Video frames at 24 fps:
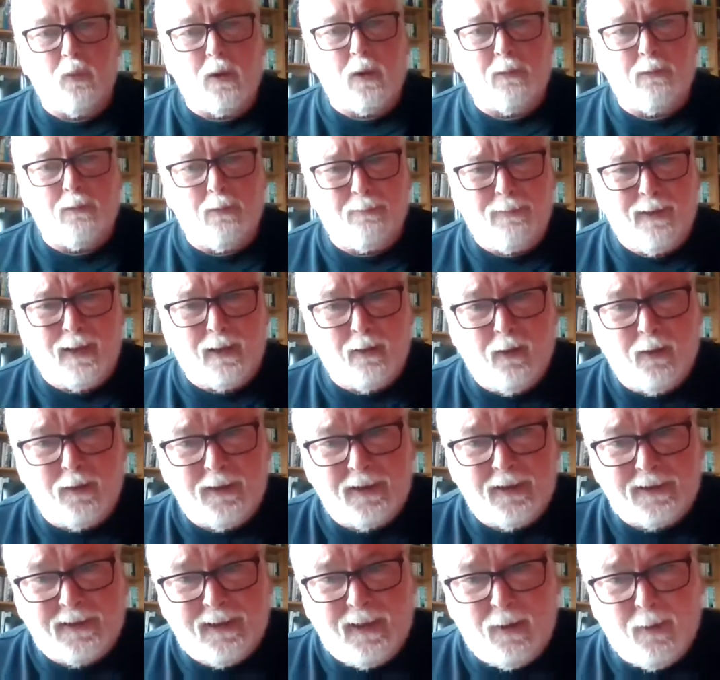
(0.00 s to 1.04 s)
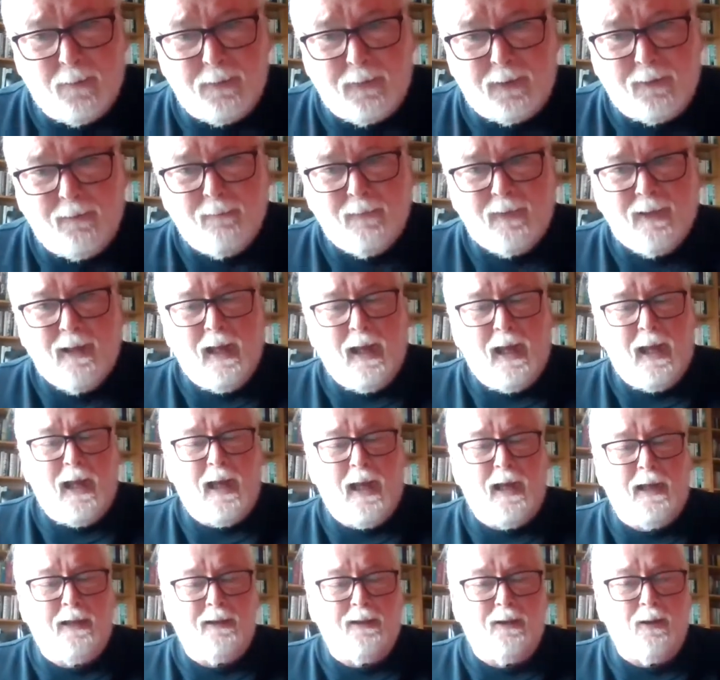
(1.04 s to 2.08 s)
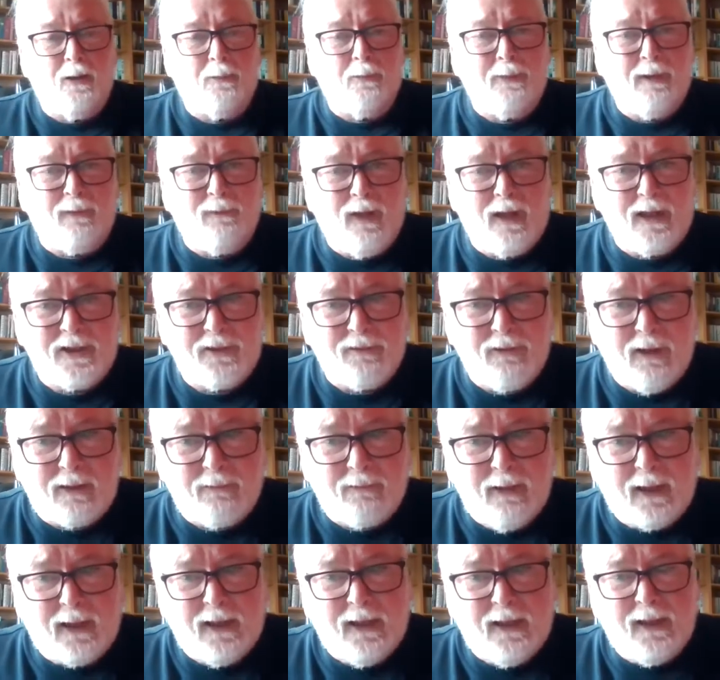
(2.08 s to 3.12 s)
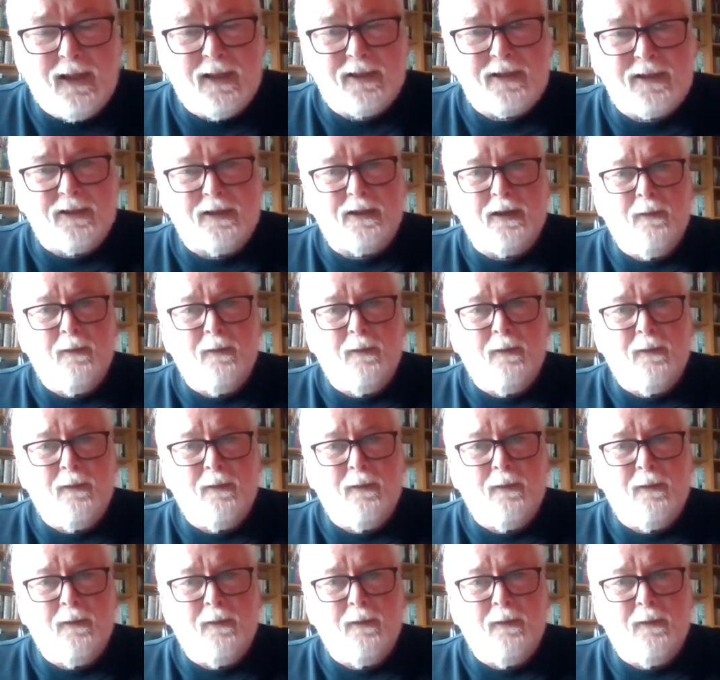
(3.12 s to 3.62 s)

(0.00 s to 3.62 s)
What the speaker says: will be allowed to stay open, and there'll be very strict regulations.